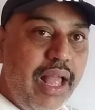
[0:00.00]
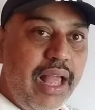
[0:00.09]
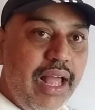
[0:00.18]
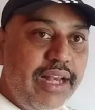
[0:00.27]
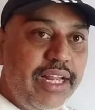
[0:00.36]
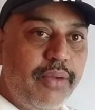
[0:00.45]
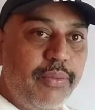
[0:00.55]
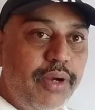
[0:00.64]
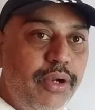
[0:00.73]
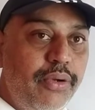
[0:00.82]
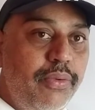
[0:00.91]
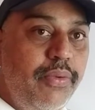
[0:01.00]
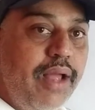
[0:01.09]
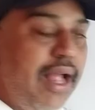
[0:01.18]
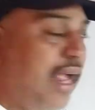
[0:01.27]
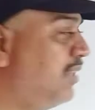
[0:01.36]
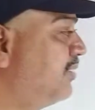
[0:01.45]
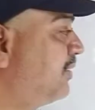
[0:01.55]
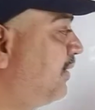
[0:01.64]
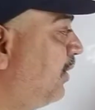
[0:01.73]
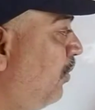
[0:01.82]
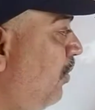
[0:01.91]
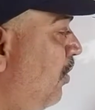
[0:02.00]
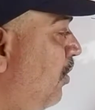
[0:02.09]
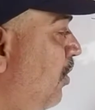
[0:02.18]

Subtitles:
N equal to N0,